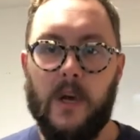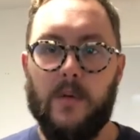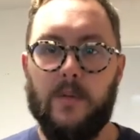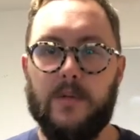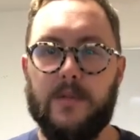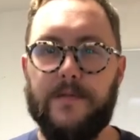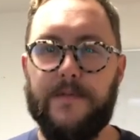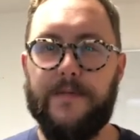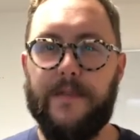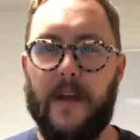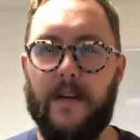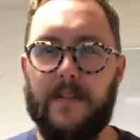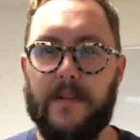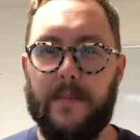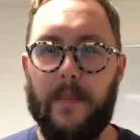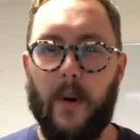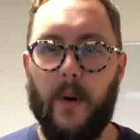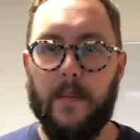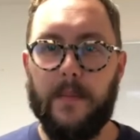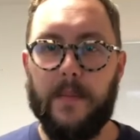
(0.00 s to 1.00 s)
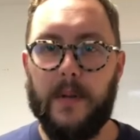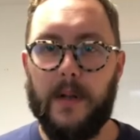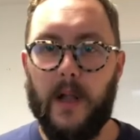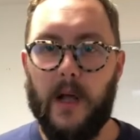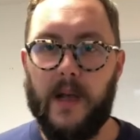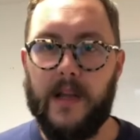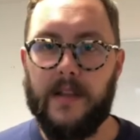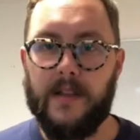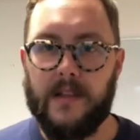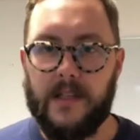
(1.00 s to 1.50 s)
was very popular
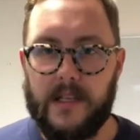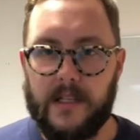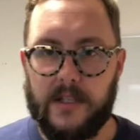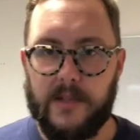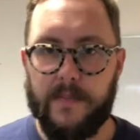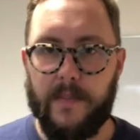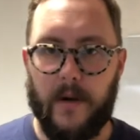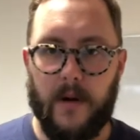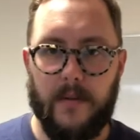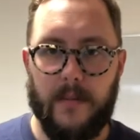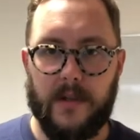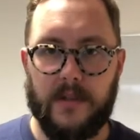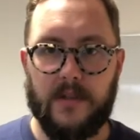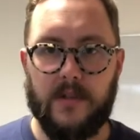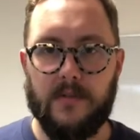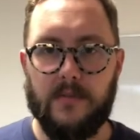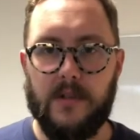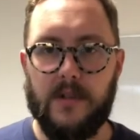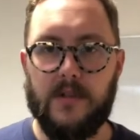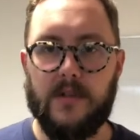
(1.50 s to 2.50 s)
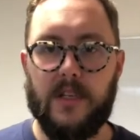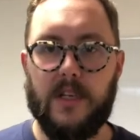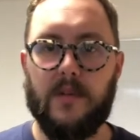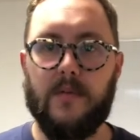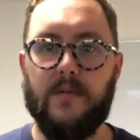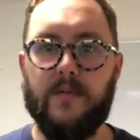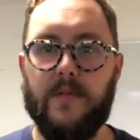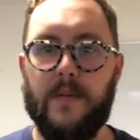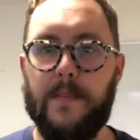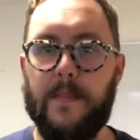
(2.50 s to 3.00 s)
in the experimental music
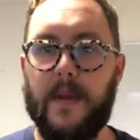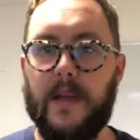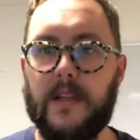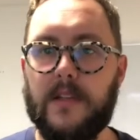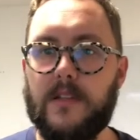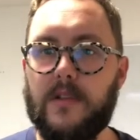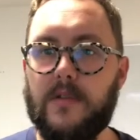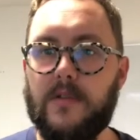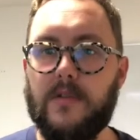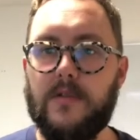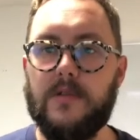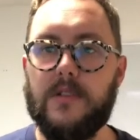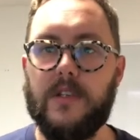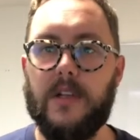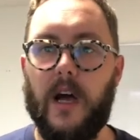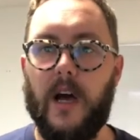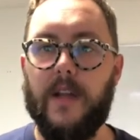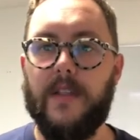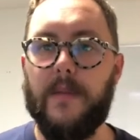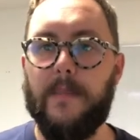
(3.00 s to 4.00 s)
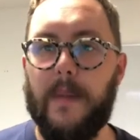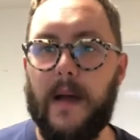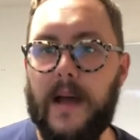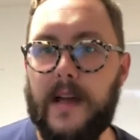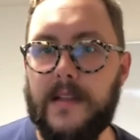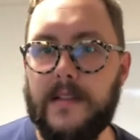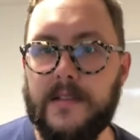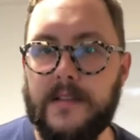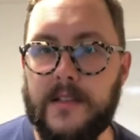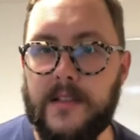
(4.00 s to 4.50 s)
with the Beatles and other
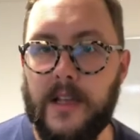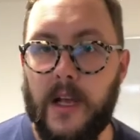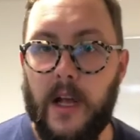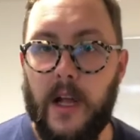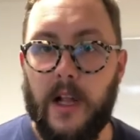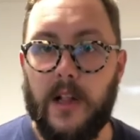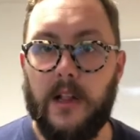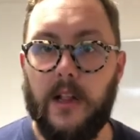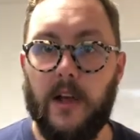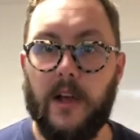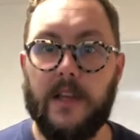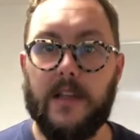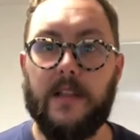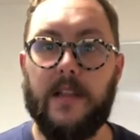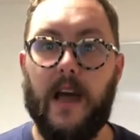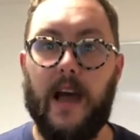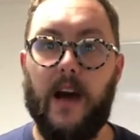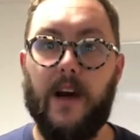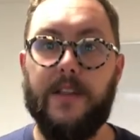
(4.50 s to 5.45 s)
bands like that.